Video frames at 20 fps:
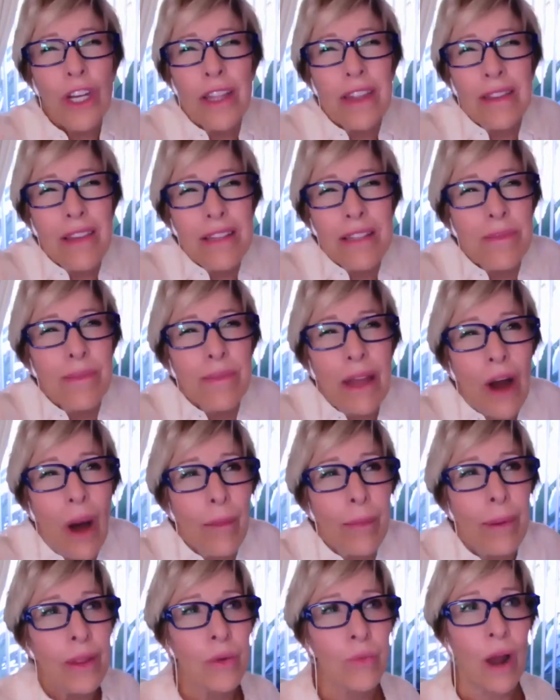this may
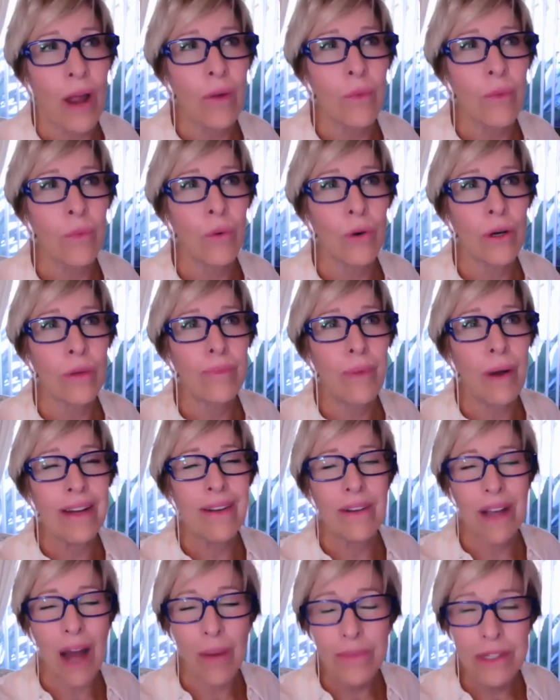not be the right word, but it
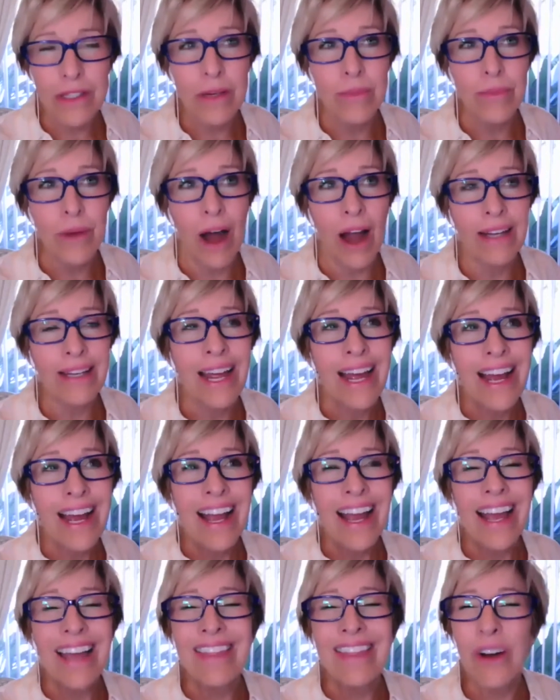comes to mind.
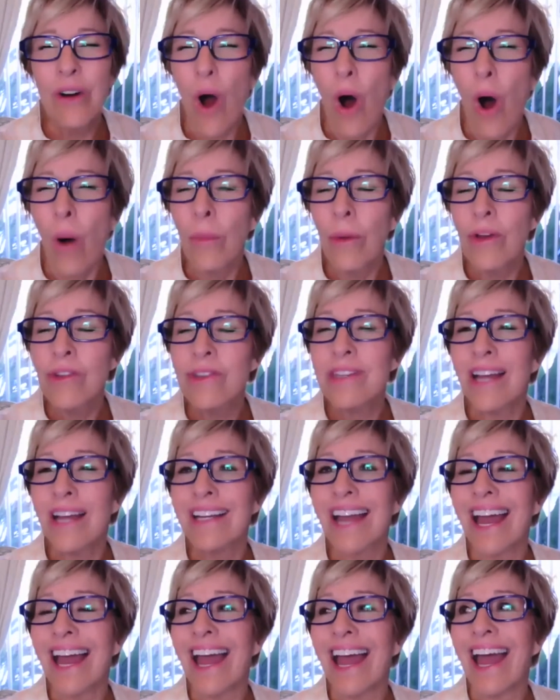They're almost like
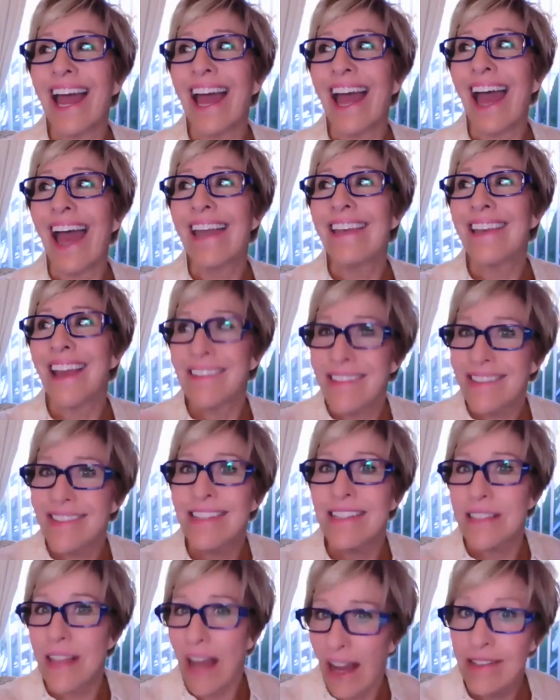
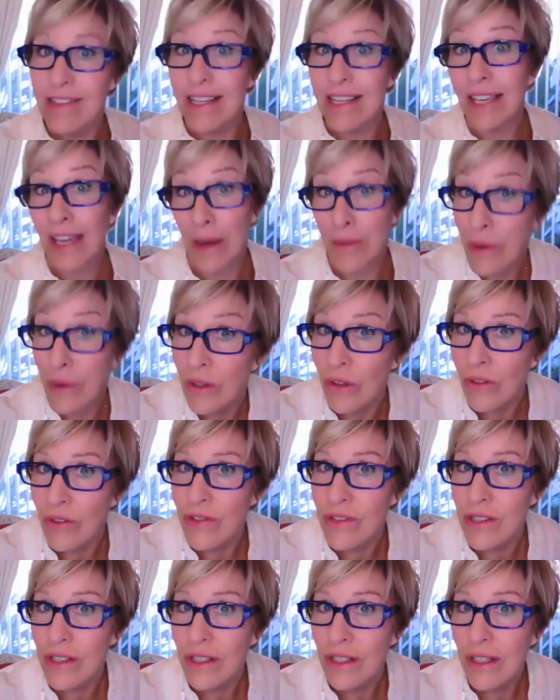anesthetizing
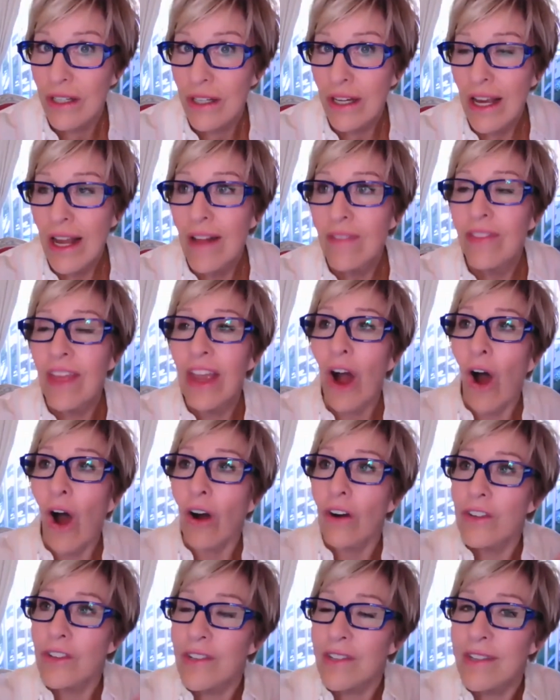chemicals.
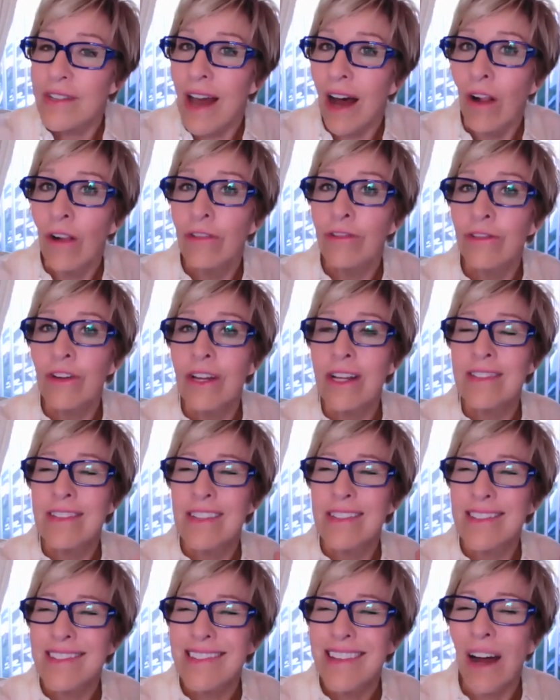It's a
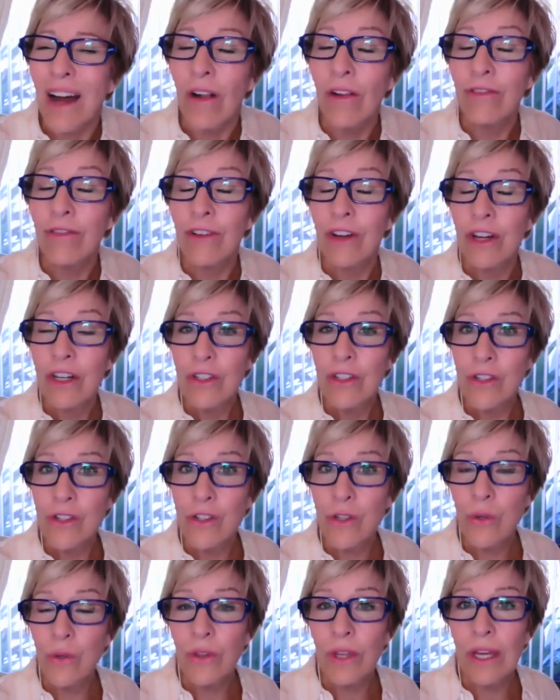
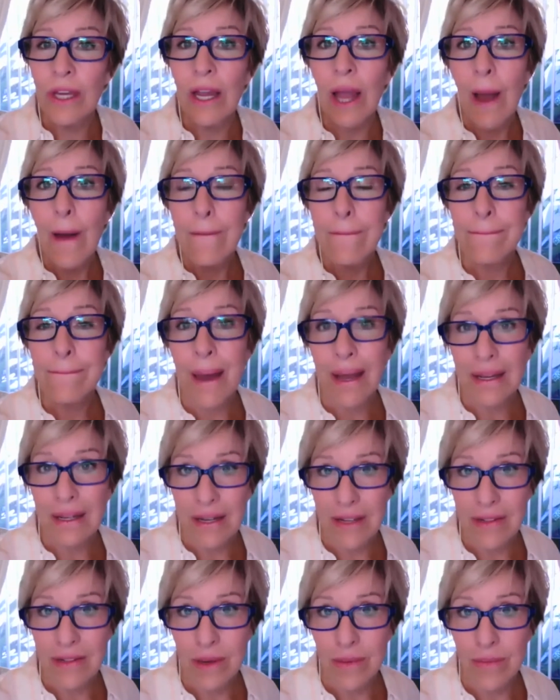self-soothing
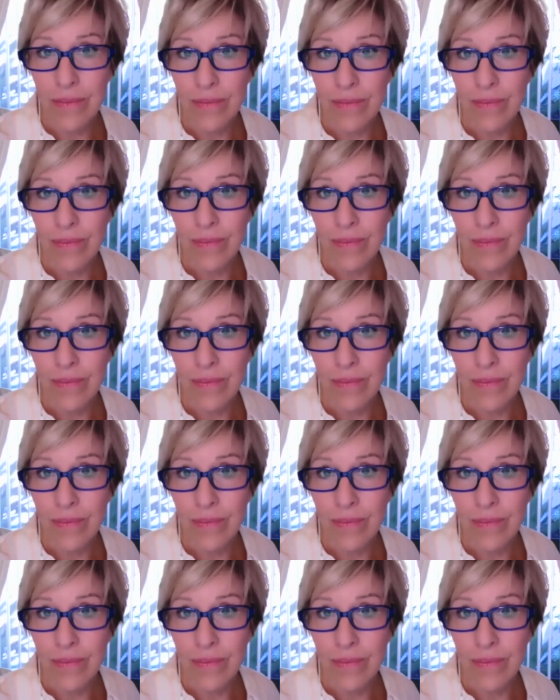mechanism.